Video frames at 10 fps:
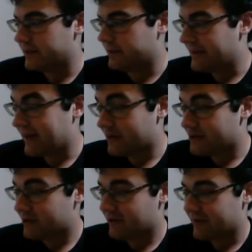made out
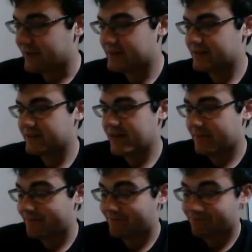to her, and yeah,
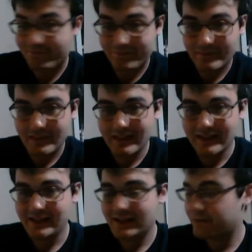
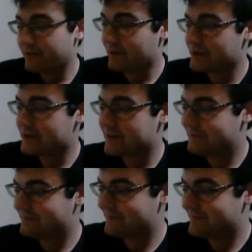that was
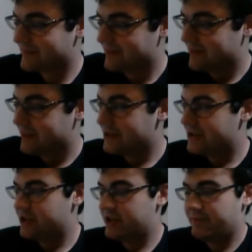
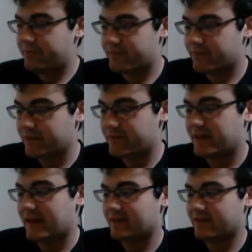she loved it.
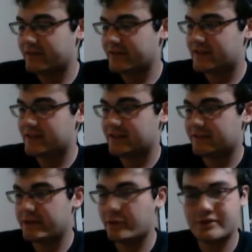I loved it.
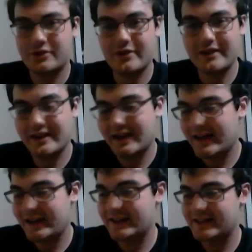Vic was a great
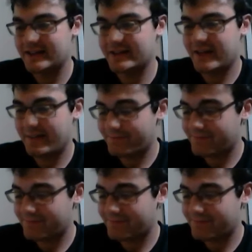guy, and yeah.